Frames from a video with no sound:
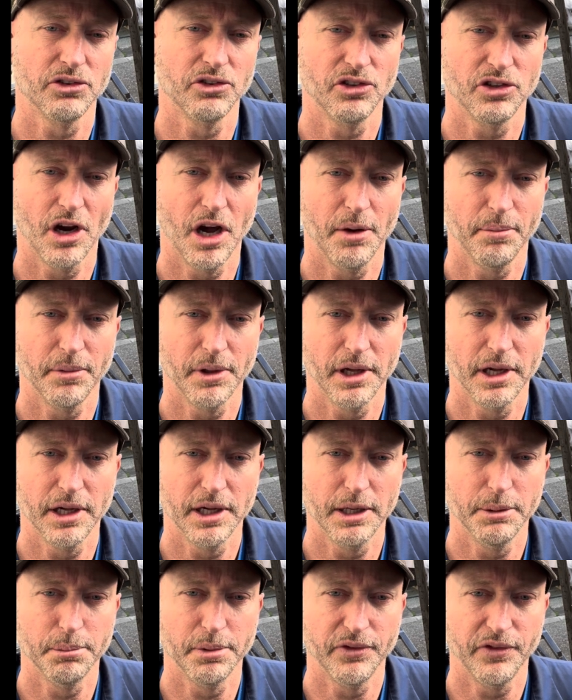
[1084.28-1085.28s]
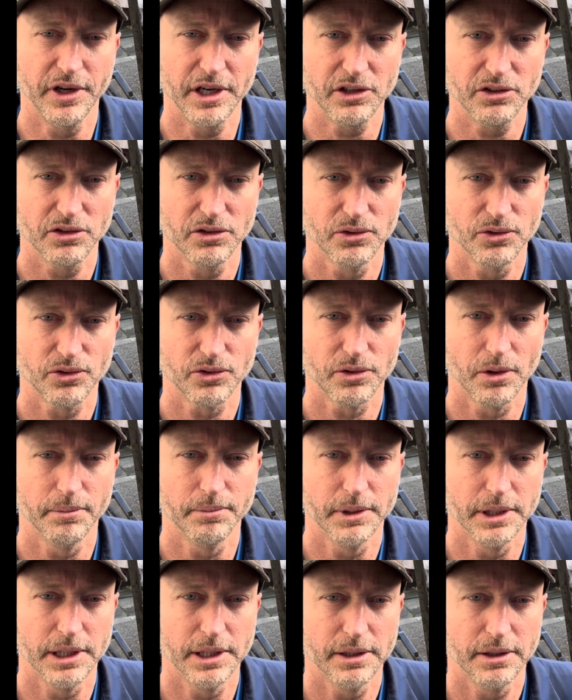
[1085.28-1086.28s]
show up the imperfections from
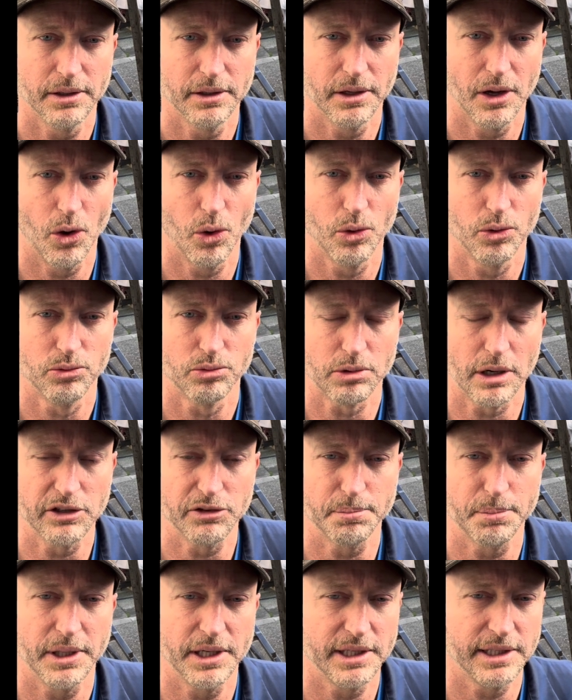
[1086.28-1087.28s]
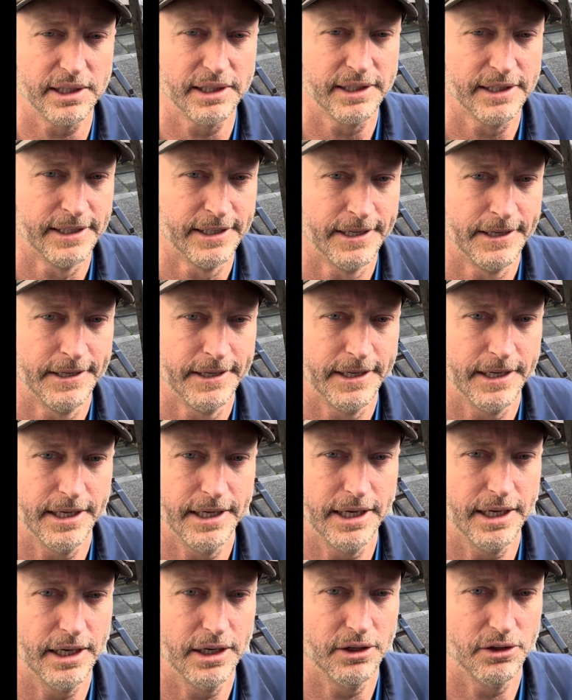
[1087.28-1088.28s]
the old rust pitting,
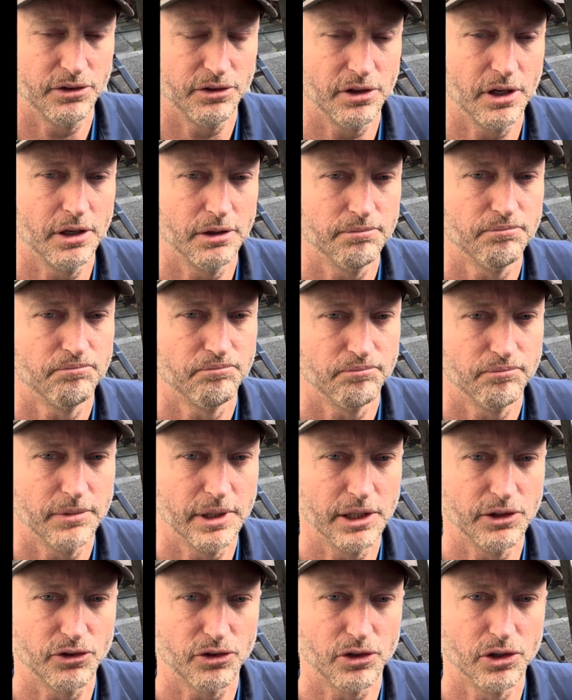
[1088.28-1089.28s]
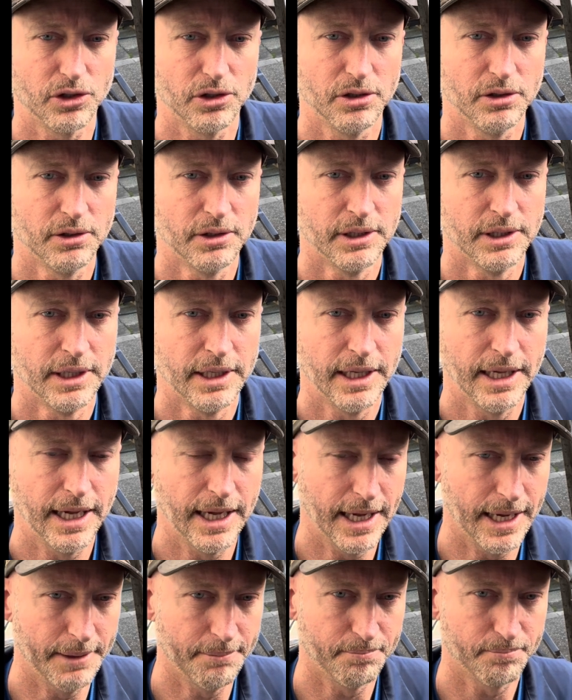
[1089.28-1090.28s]
so that's good.
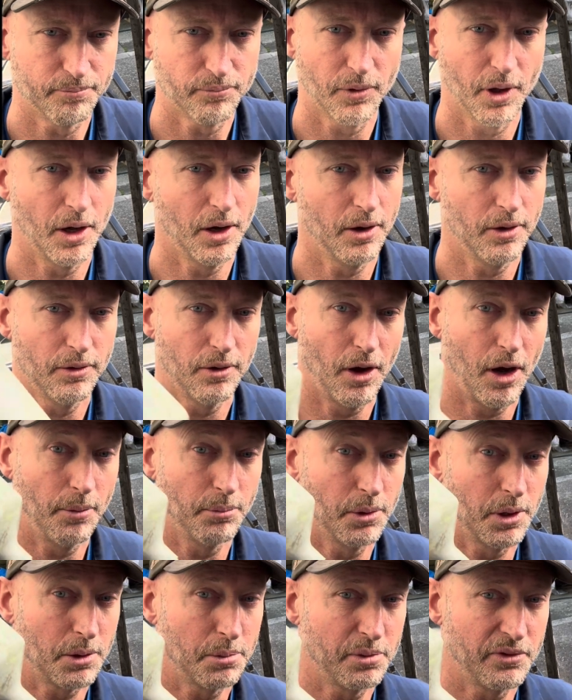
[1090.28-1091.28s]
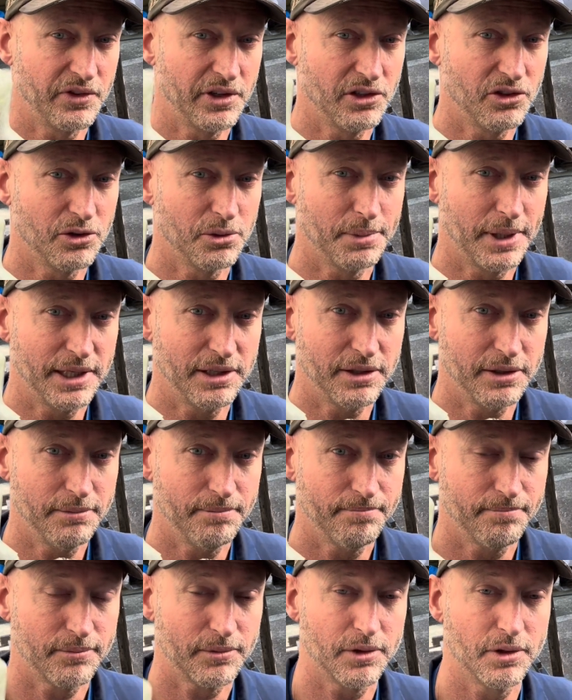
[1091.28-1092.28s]
I'm not a professional painter.
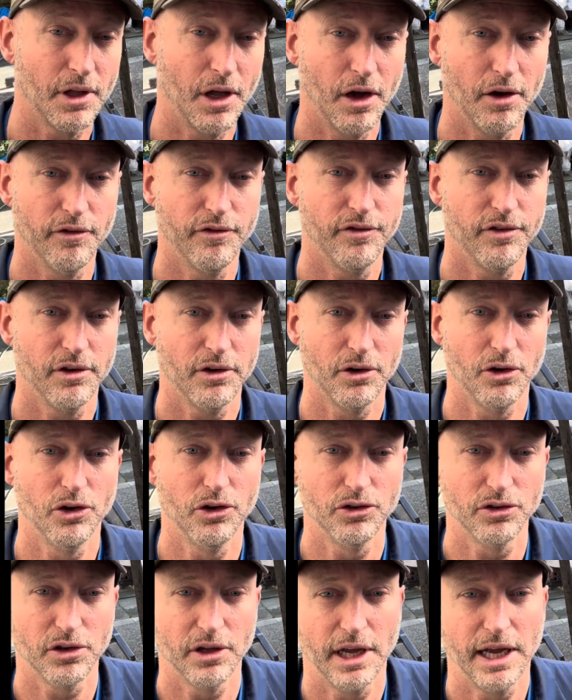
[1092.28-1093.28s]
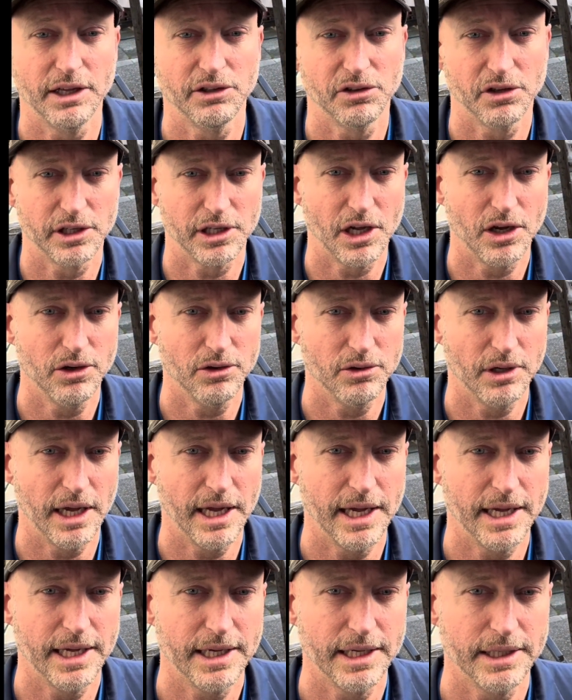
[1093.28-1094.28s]
I've learned as I go,
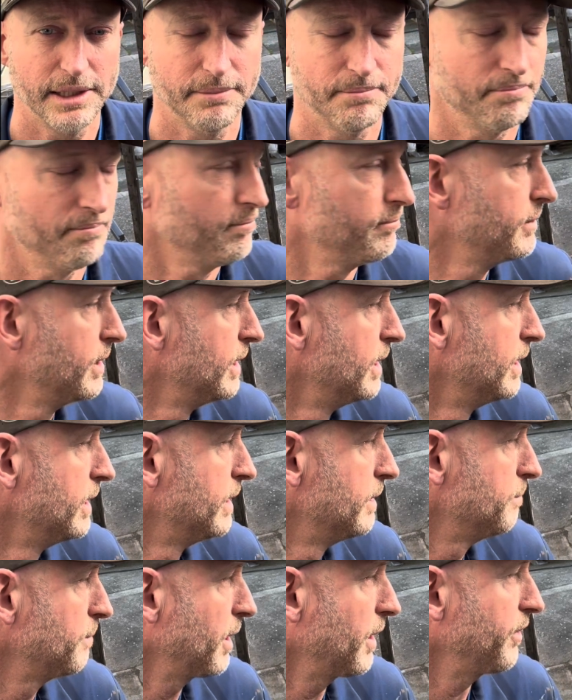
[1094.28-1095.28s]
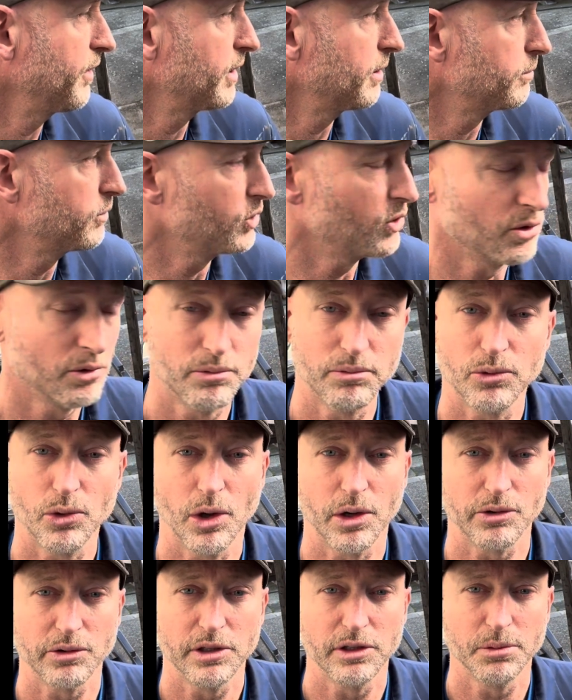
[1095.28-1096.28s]
but I think I'm doing
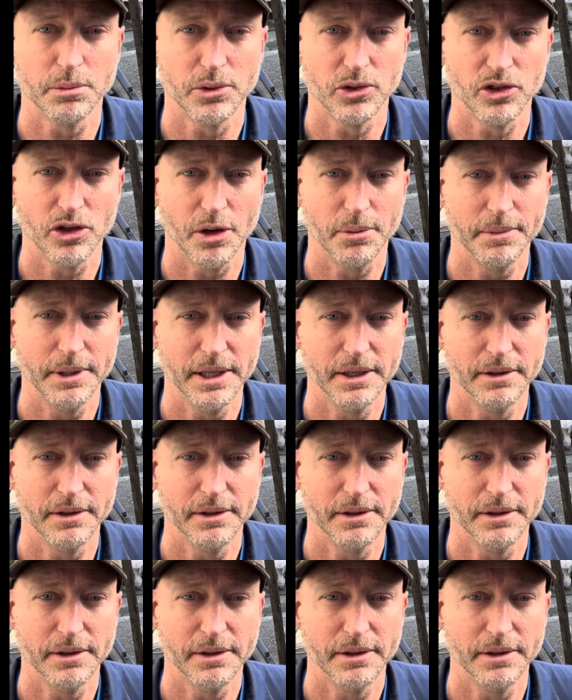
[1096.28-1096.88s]
quite a reasonable job now.